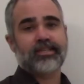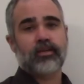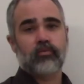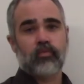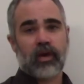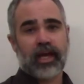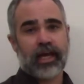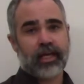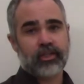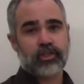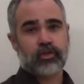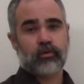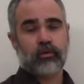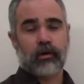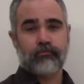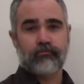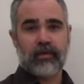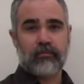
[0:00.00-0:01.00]
way to
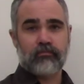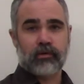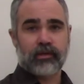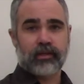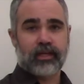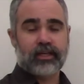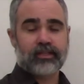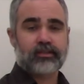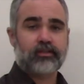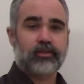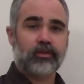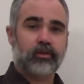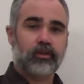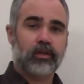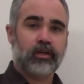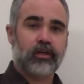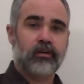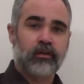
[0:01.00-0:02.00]
remember this, so you
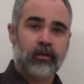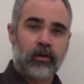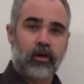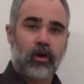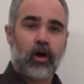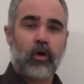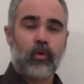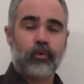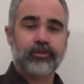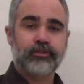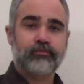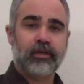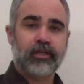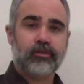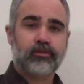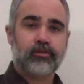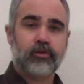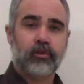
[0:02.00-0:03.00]
can always
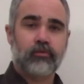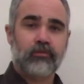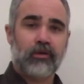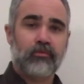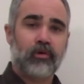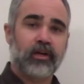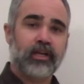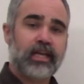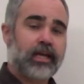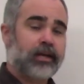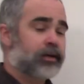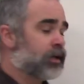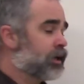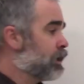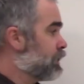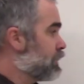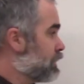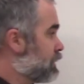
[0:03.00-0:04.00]
make sure you remember.
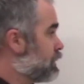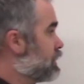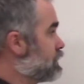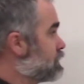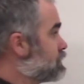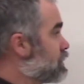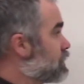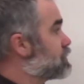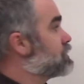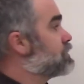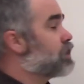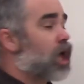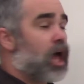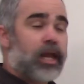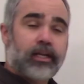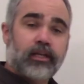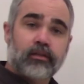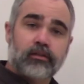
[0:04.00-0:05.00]
Again, this does
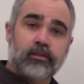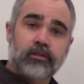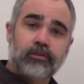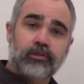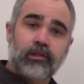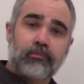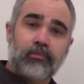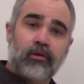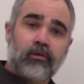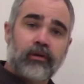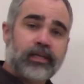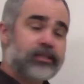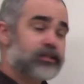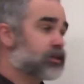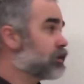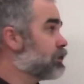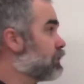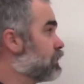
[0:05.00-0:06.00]
not include the
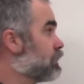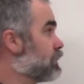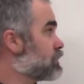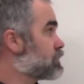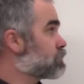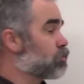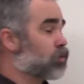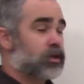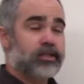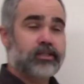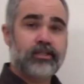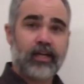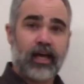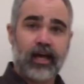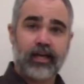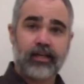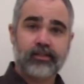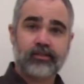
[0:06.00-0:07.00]
point. This one
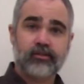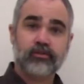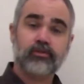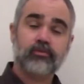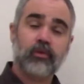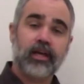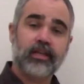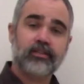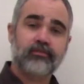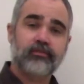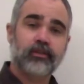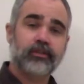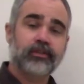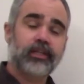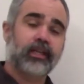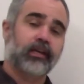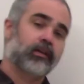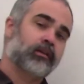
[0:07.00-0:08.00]
does, so that's why it's
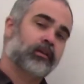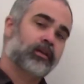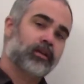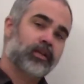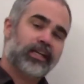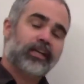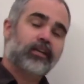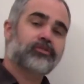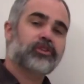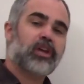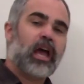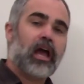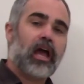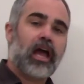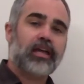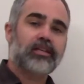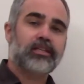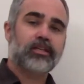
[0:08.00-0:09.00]
filled in. Here's
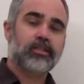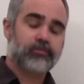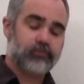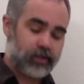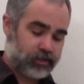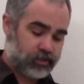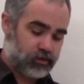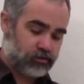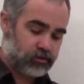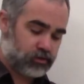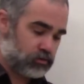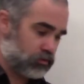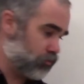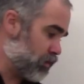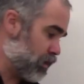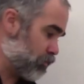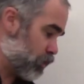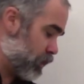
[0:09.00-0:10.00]
how I teach my students to
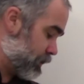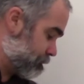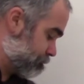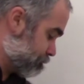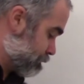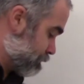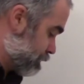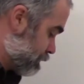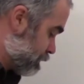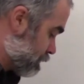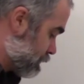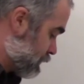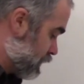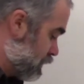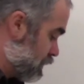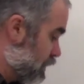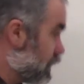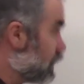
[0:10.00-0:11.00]
remember it.
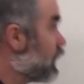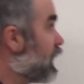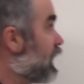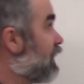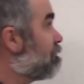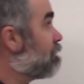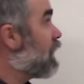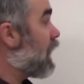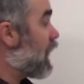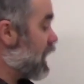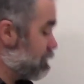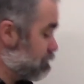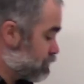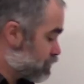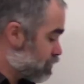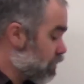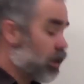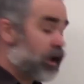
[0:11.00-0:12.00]
If
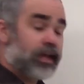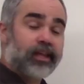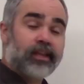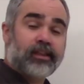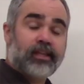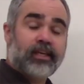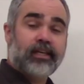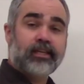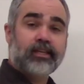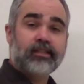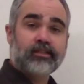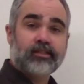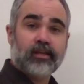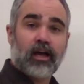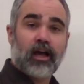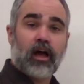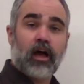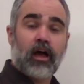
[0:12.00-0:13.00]
I'm drawing
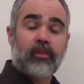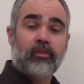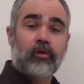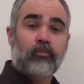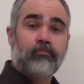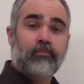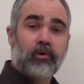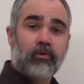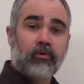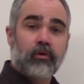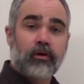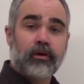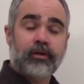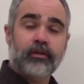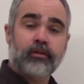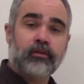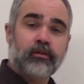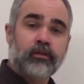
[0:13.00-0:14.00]
these on the
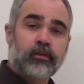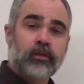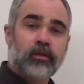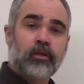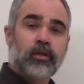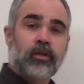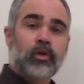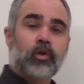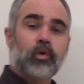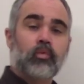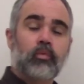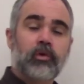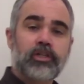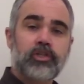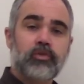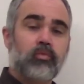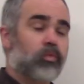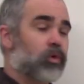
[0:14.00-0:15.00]
board,
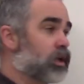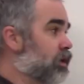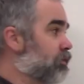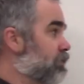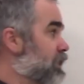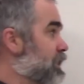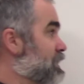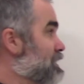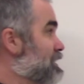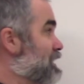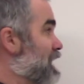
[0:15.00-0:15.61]
which one of these